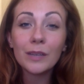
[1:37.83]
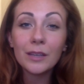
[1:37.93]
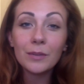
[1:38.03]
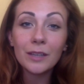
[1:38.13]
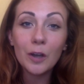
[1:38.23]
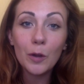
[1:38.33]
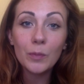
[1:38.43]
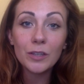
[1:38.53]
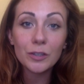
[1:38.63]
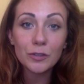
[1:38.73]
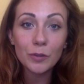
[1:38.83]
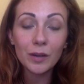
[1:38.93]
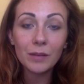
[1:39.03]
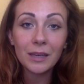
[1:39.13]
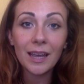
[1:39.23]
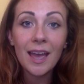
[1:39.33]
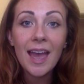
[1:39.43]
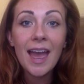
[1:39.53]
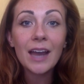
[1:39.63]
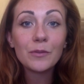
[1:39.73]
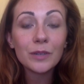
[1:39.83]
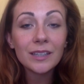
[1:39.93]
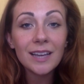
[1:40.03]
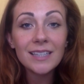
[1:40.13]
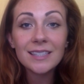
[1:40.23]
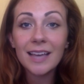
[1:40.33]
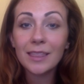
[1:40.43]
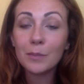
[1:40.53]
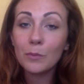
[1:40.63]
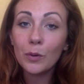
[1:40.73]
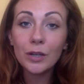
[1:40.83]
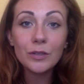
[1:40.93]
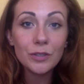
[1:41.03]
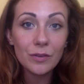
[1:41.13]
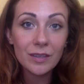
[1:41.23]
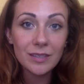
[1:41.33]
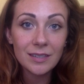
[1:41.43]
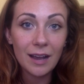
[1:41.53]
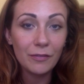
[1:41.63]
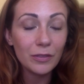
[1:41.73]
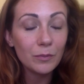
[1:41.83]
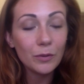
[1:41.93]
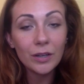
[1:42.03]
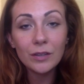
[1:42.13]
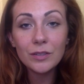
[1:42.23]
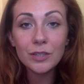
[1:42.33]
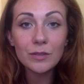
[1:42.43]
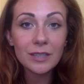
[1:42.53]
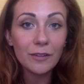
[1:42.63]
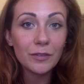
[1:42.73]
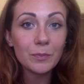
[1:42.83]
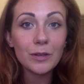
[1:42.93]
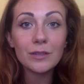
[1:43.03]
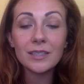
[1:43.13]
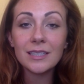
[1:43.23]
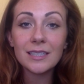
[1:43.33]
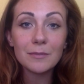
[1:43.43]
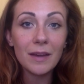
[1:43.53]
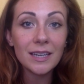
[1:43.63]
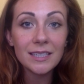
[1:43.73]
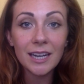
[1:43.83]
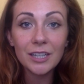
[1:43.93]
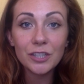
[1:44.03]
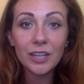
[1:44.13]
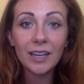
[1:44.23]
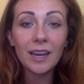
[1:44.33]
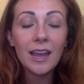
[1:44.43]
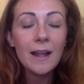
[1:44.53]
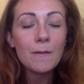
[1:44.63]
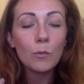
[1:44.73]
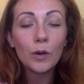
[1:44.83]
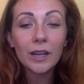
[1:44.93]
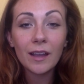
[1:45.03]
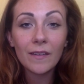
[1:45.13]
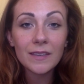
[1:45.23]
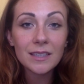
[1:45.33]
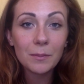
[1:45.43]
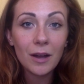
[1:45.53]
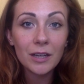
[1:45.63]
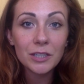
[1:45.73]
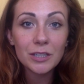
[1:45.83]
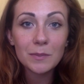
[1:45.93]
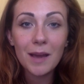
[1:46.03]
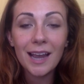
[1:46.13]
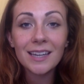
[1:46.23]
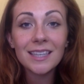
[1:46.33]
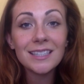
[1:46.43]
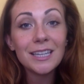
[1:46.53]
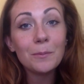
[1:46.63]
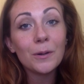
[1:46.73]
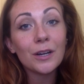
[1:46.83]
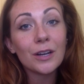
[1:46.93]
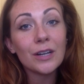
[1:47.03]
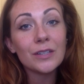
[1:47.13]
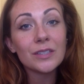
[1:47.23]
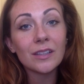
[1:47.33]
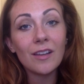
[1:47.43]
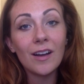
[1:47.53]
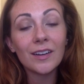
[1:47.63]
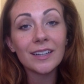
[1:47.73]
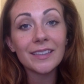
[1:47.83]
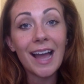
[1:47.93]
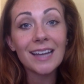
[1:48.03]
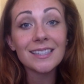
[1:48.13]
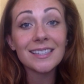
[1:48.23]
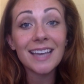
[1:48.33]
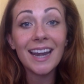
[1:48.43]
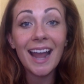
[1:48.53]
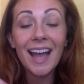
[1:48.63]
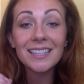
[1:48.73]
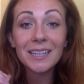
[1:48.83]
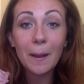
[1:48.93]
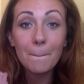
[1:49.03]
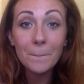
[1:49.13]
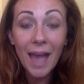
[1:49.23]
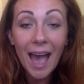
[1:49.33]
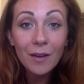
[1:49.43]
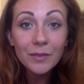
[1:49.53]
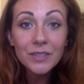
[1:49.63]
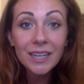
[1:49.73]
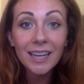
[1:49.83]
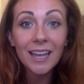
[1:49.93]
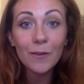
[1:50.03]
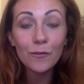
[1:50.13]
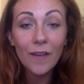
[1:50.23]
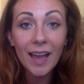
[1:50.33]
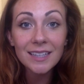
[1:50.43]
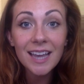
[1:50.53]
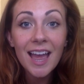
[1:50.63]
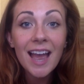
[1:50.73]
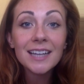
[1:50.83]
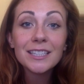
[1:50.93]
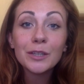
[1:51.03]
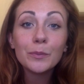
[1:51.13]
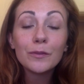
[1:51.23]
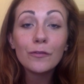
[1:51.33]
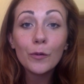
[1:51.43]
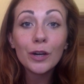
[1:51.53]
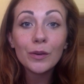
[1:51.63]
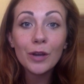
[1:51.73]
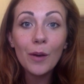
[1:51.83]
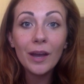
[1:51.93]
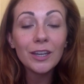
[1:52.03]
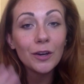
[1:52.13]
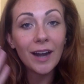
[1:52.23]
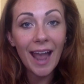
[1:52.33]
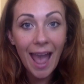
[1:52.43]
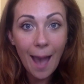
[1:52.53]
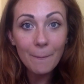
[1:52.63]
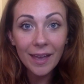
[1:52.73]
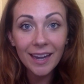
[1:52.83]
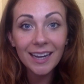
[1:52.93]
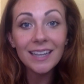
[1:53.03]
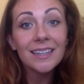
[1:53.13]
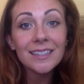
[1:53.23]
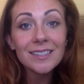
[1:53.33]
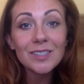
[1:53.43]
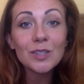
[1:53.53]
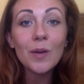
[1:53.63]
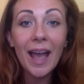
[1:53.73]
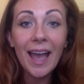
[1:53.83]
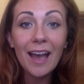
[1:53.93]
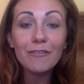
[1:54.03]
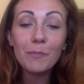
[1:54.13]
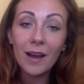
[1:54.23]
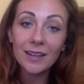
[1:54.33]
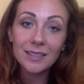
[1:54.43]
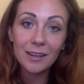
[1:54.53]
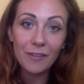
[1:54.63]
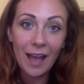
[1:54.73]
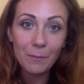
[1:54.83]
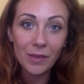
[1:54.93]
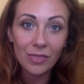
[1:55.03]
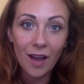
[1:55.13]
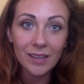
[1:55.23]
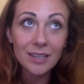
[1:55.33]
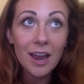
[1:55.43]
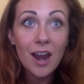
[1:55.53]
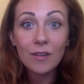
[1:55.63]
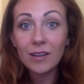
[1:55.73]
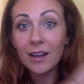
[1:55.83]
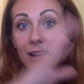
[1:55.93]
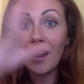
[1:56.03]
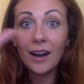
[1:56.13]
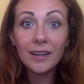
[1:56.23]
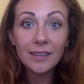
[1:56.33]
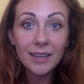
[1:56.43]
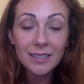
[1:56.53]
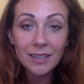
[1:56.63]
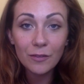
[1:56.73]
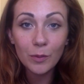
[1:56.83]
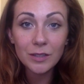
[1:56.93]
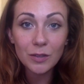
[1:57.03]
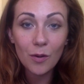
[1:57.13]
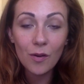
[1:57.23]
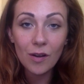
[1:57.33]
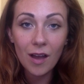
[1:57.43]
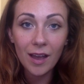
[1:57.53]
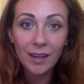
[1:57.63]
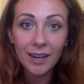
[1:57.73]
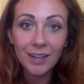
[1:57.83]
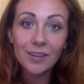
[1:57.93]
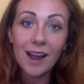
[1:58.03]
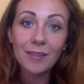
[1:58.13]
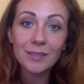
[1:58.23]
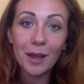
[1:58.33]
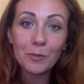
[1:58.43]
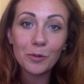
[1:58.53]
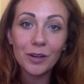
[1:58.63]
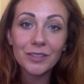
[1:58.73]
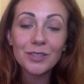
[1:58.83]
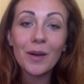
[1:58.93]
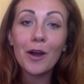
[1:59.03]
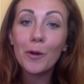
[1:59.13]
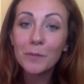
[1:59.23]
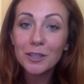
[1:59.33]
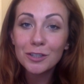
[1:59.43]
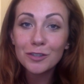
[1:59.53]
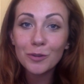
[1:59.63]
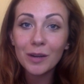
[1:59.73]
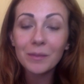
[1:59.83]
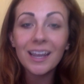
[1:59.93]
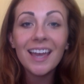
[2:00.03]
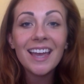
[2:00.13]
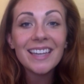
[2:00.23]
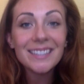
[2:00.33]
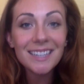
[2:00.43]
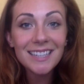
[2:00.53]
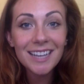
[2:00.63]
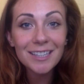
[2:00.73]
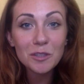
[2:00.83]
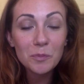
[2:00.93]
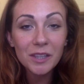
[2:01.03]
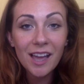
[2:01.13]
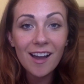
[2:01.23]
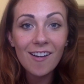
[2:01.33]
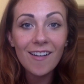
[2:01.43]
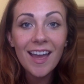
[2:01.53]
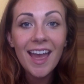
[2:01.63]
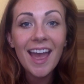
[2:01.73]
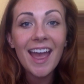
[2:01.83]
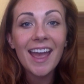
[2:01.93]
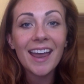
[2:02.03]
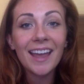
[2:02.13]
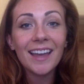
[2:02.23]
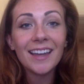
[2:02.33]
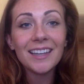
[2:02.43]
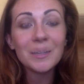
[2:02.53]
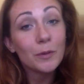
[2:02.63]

really, really hope that you'll join me and realize that the more you do this stuff, the more you do self-hypnosis, meditation, working on the subconscious mind, the deeper it goes, the longer it lasts, and it has a compounding effect until before you know it, your habit is to have positive, happy thoughts regardless of what's going on in your outside world. So I hope that you'll join me. Details below, and